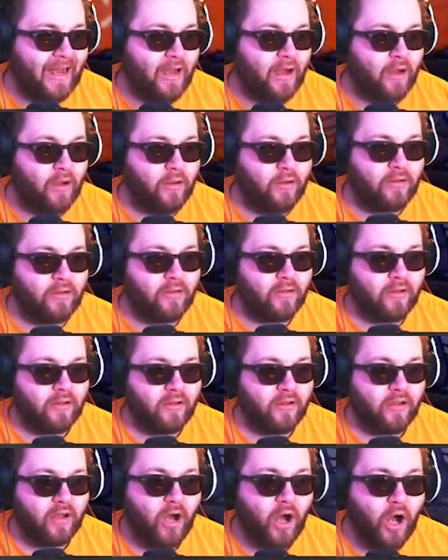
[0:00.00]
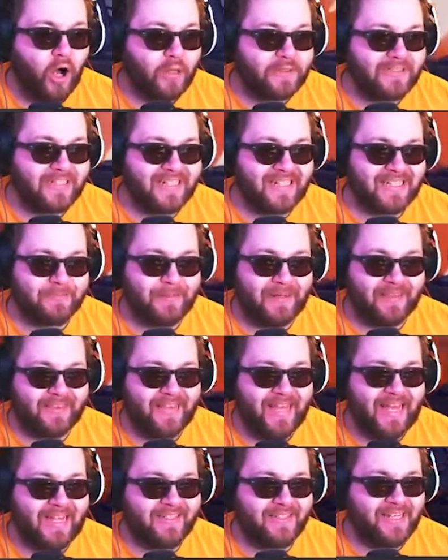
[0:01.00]
Pow! Oh, didn't
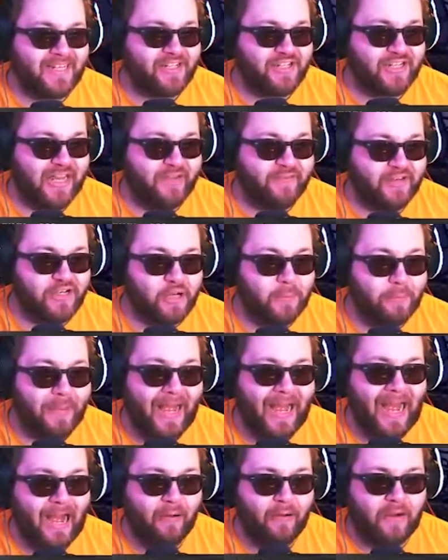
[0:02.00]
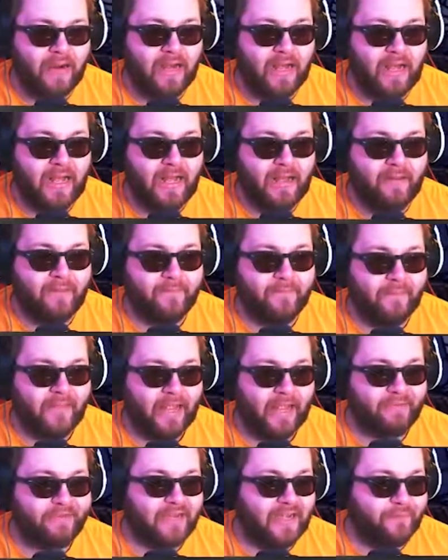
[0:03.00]
expect that, did you? I have a new power, huh?
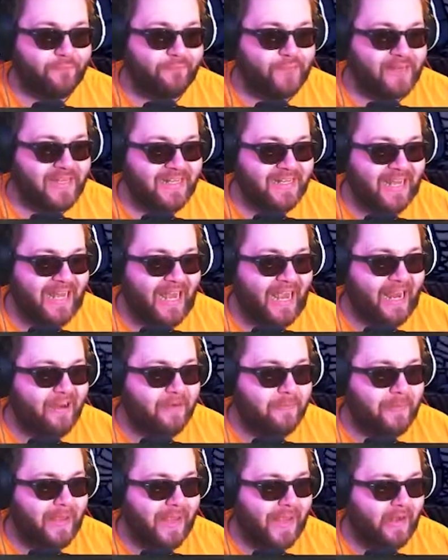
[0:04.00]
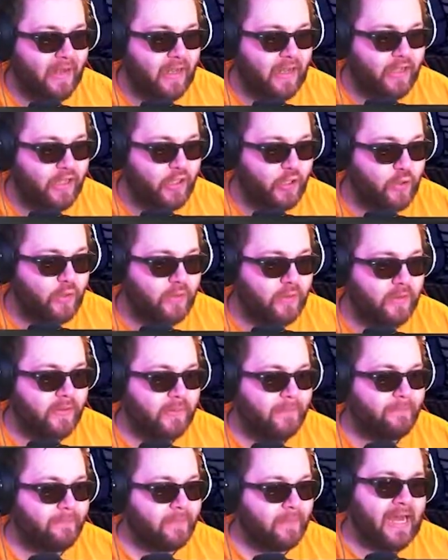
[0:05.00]
I've gone freaking Iron Man on you.
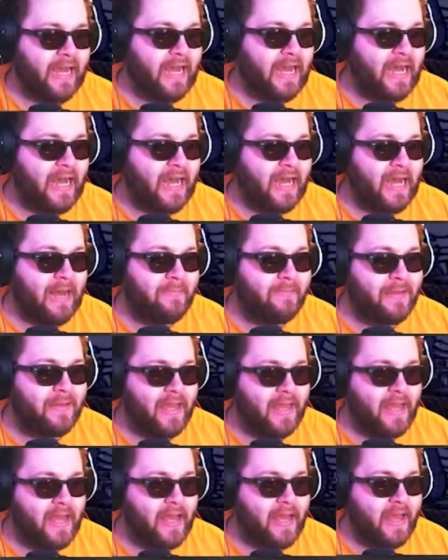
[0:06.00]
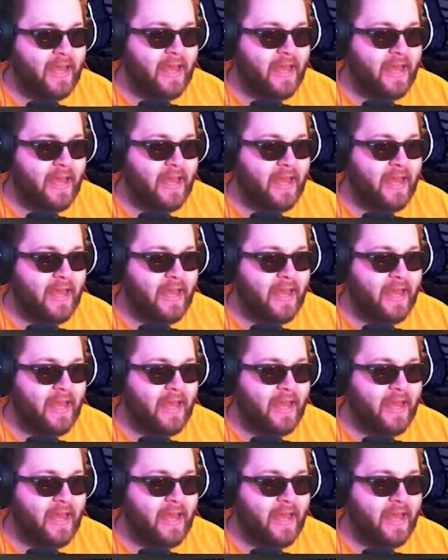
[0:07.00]
Kame!